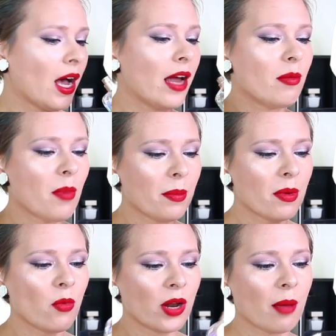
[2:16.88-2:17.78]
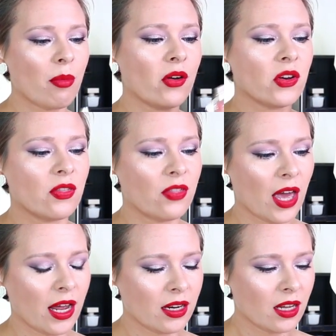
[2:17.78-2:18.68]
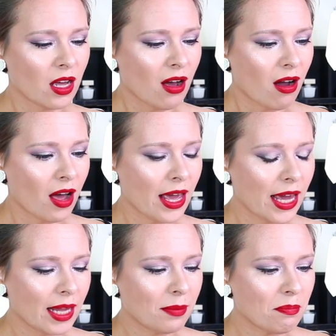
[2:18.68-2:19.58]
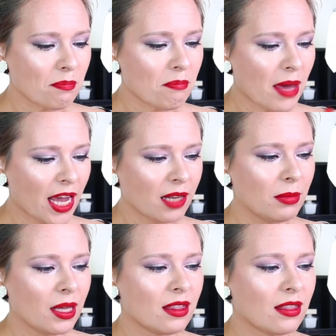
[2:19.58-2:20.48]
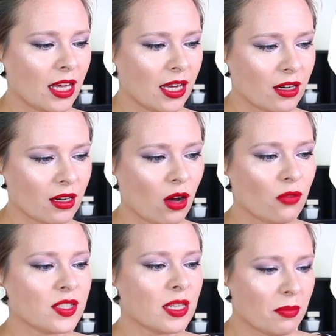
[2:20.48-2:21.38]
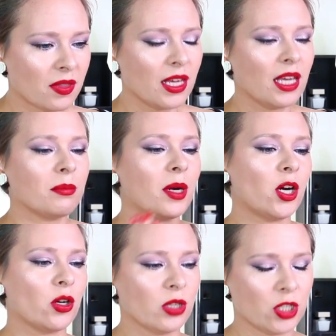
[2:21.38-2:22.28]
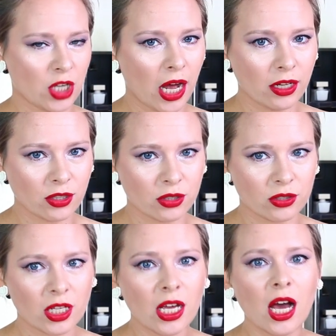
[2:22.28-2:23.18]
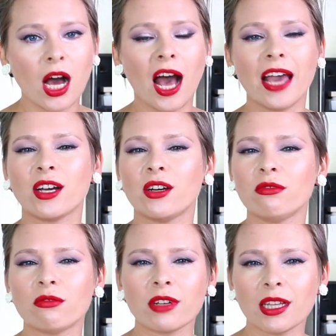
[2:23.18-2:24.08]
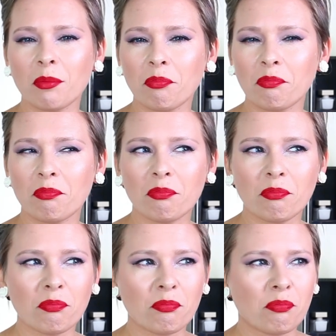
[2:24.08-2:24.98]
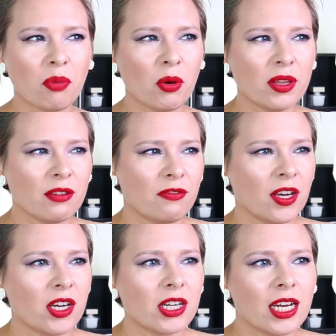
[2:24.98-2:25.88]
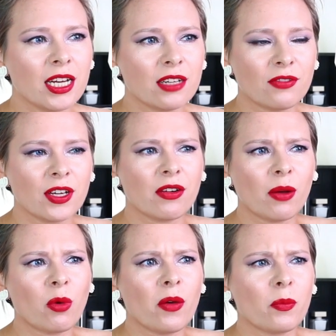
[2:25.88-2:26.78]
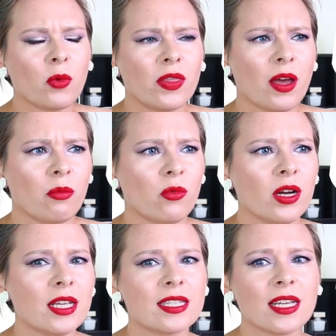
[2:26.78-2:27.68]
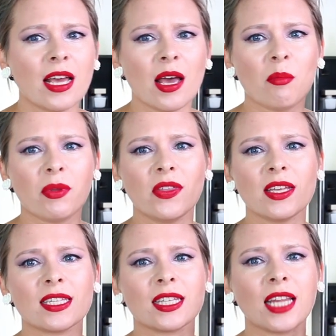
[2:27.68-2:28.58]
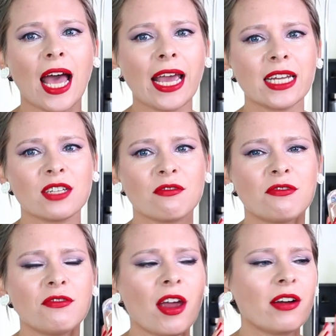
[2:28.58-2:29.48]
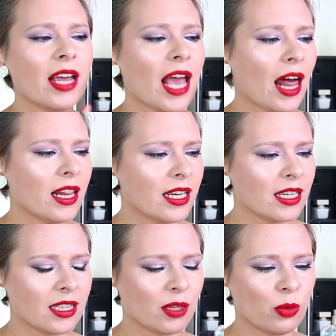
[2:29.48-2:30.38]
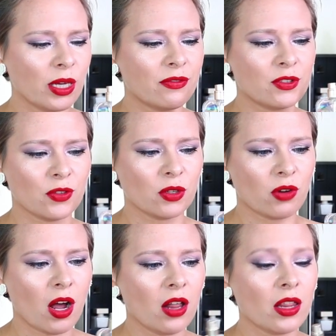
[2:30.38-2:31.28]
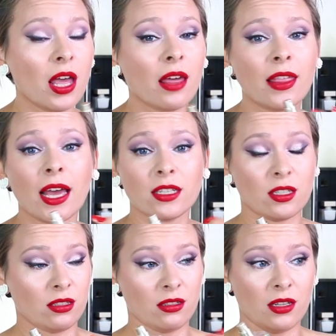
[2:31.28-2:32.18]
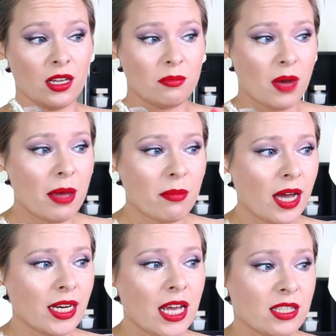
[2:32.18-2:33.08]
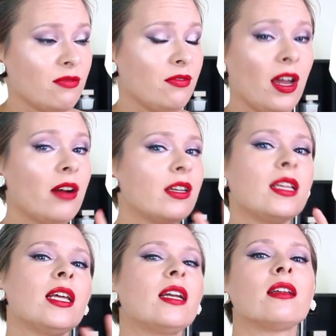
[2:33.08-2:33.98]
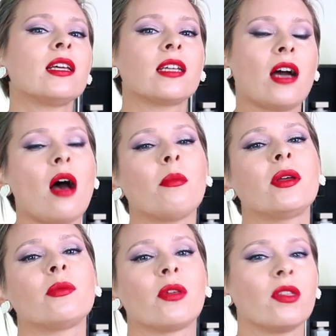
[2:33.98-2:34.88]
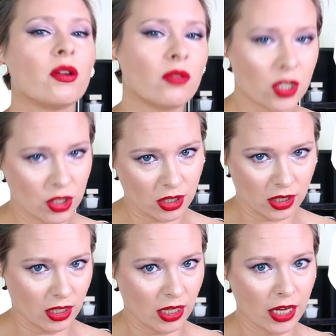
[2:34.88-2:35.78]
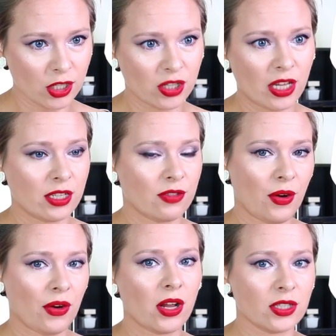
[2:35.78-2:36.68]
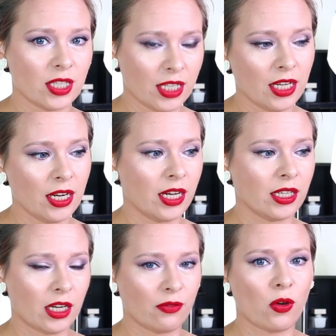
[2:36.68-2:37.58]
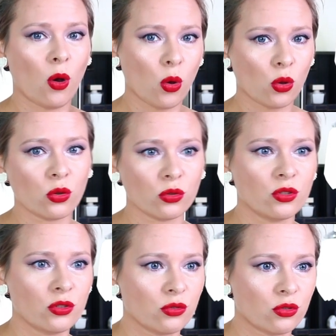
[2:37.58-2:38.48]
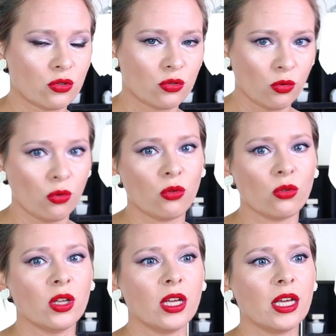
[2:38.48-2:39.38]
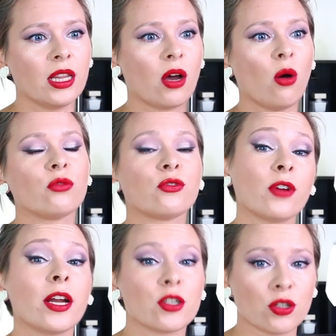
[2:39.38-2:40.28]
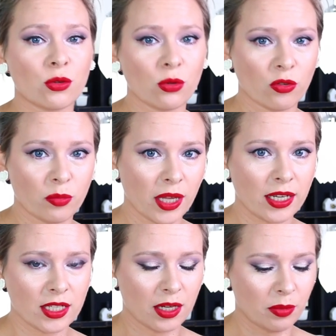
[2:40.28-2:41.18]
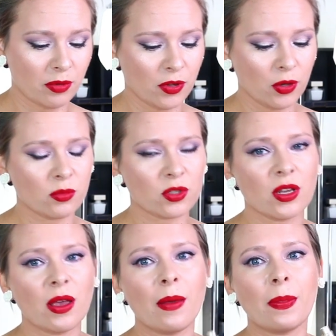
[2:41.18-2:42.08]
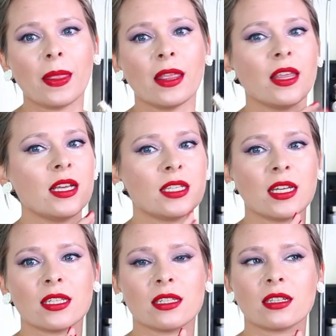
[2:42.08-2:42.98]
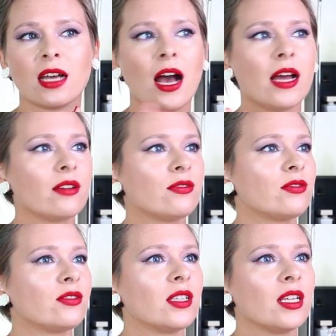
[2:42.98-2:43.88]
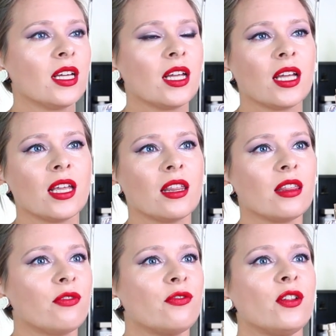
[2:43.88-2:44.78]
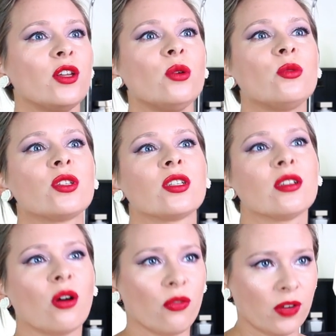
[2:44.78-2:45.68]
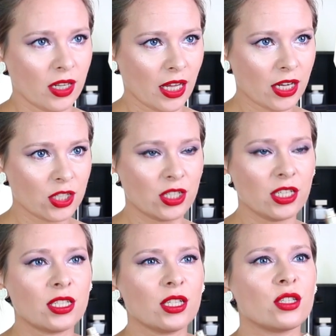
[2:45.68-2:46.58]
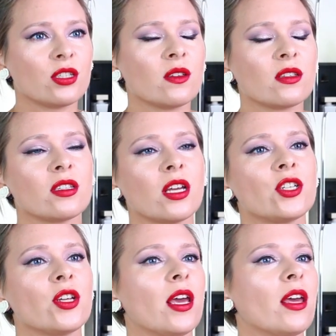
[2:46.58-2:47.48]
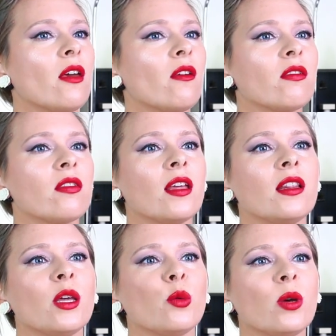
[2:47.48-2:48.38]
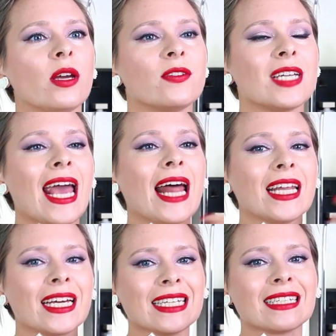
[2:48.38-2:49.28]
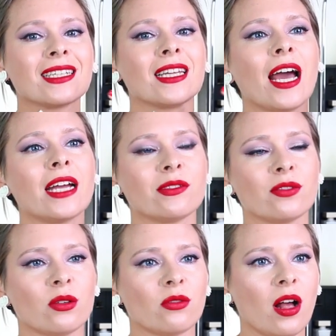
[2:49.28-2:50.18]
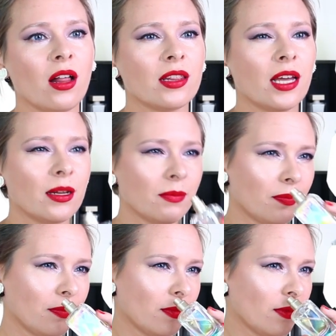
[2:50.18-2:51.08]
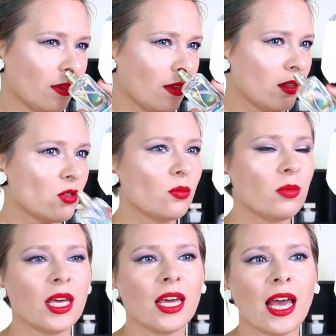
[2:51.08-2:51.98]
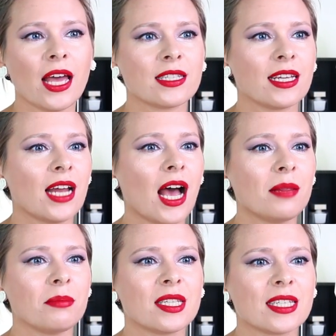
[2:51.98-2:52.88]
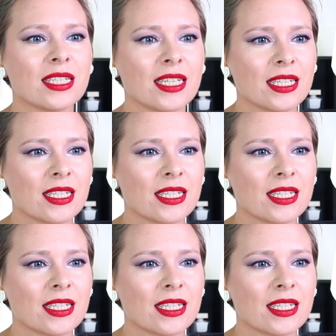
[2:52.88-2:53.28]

I remember when I bought it then, it made me think of something in my early childhood. I couldn't really point the finger at it and figure out what that was, but this light, very elegantly weaved floral that in my mind has very little in common with the original Calèche that is very aldehydic and kind of old school, like old French school of blending perfumes. This is kind of the flute of Calèche. This is such a thinly weaved, elegant, light floral that to me has an unmistakably